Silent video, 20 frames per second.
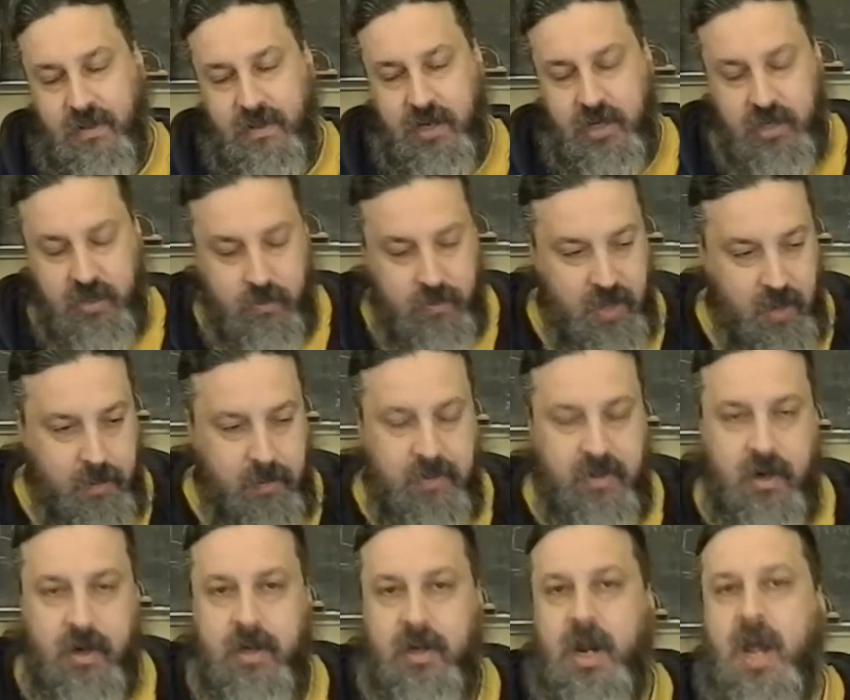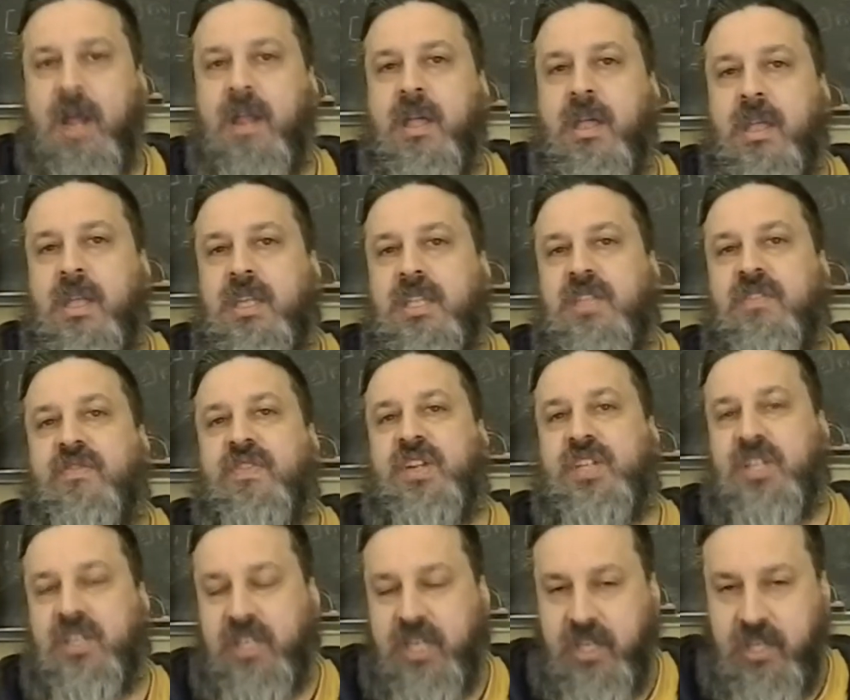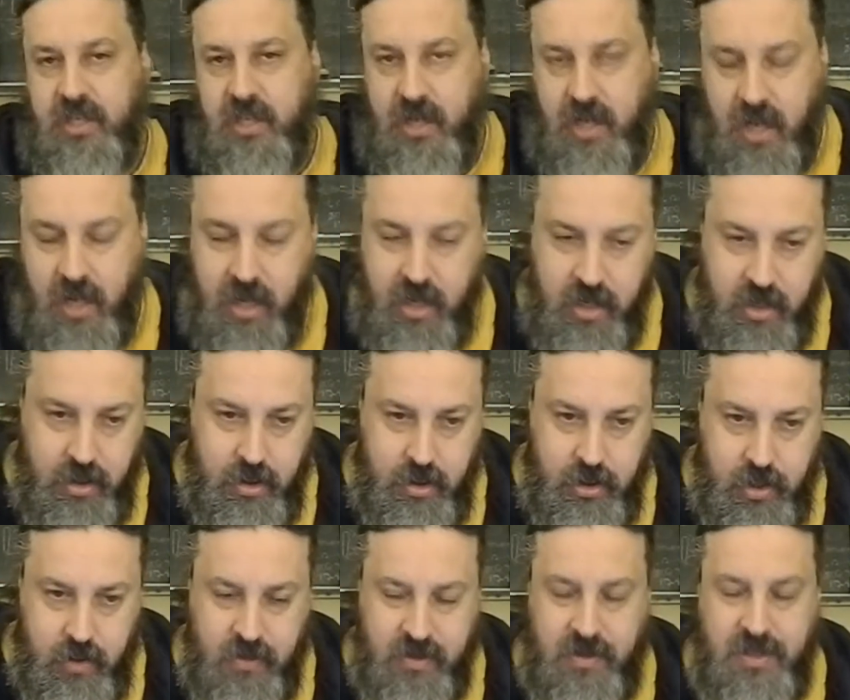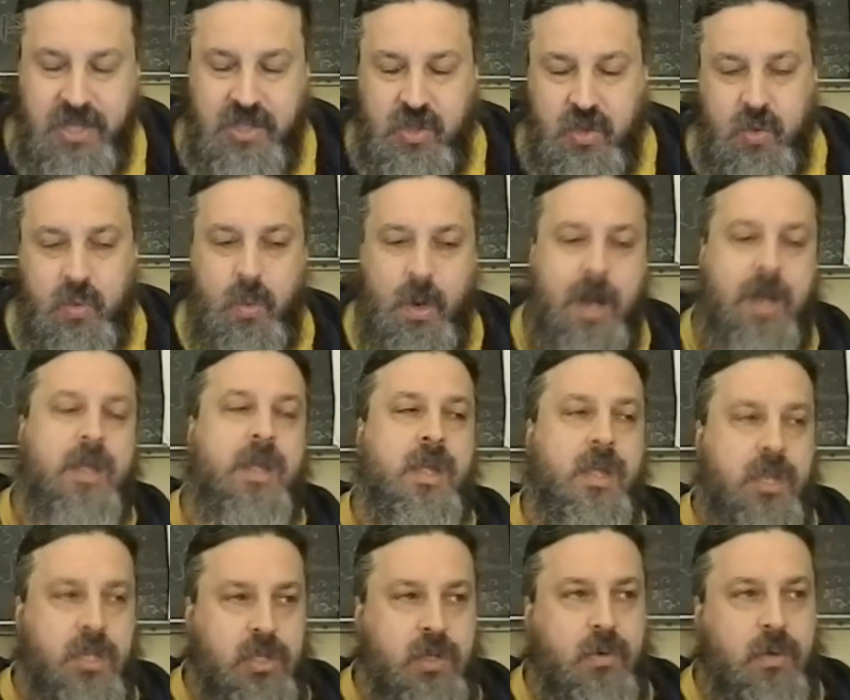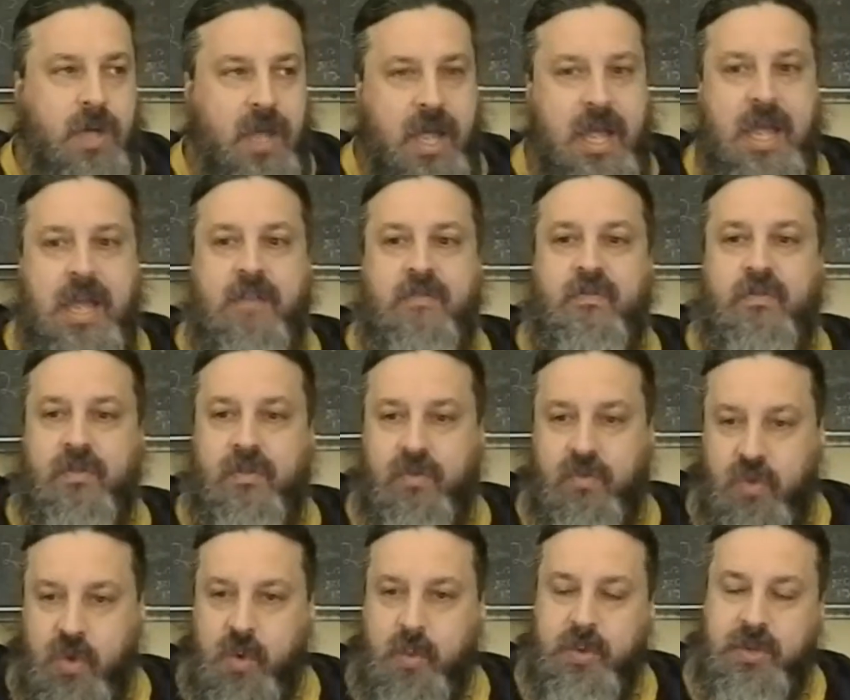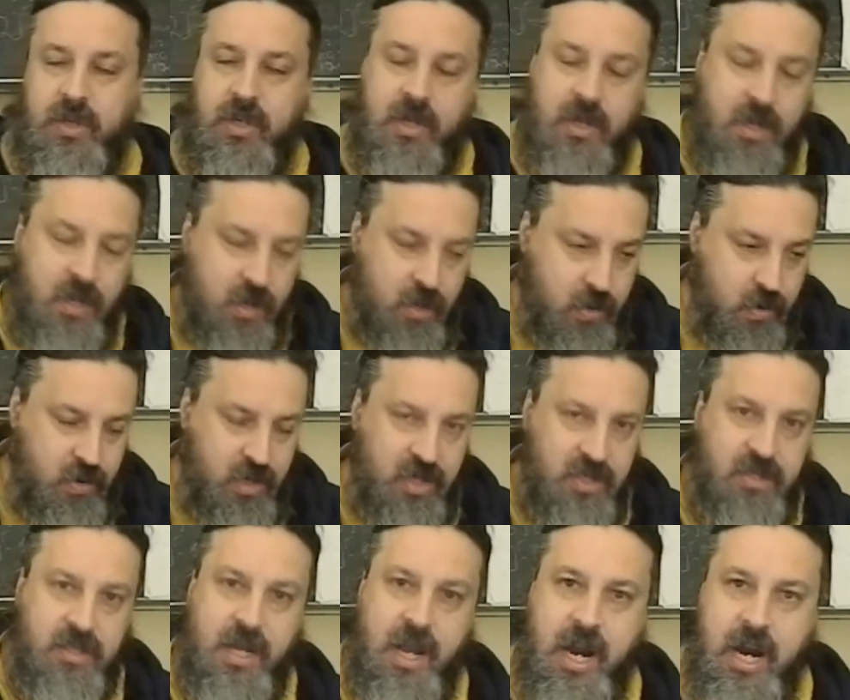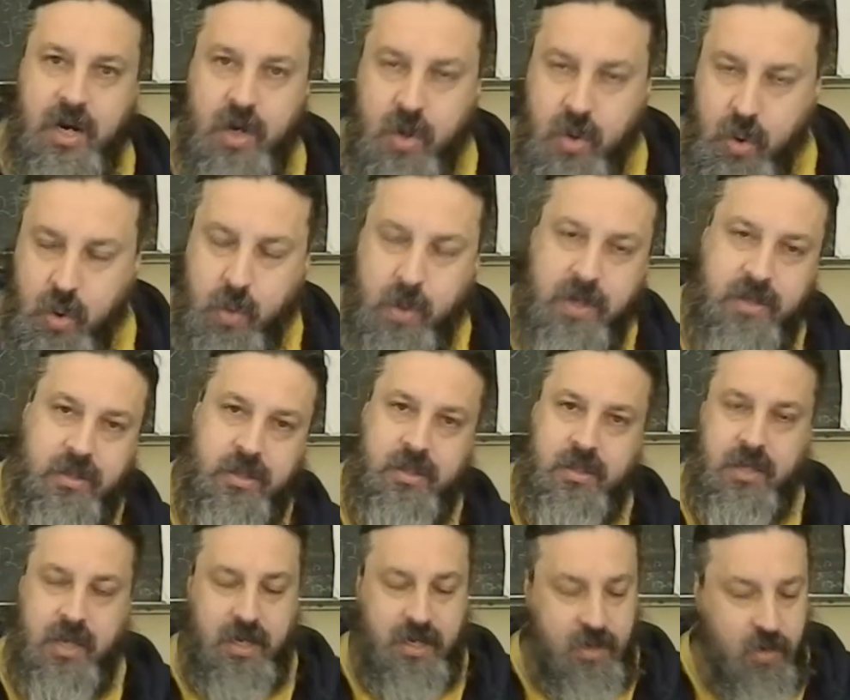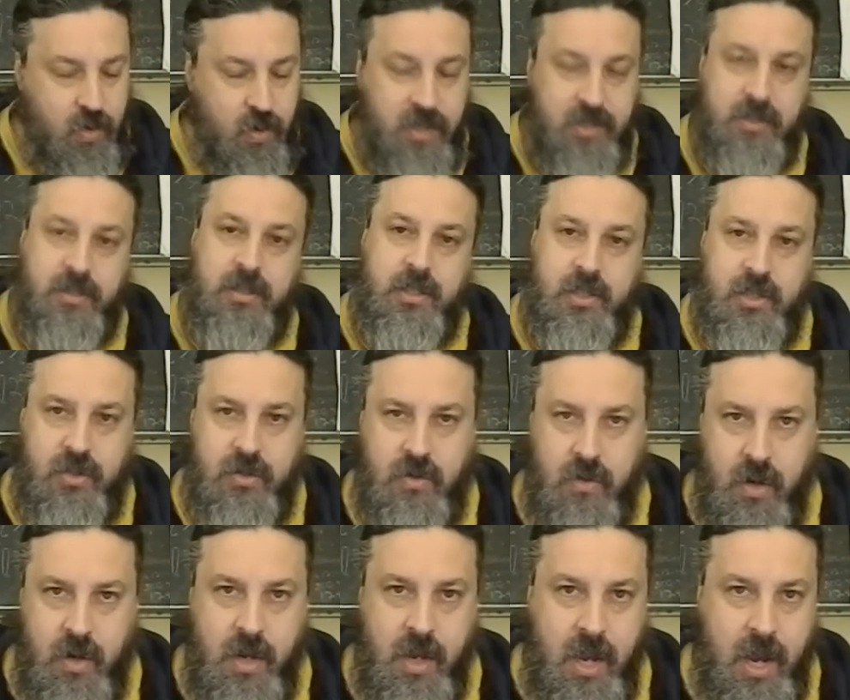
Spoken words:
They're not sufficiently Jewish. And this is why you have groups who decide who is and who isn't a Jew.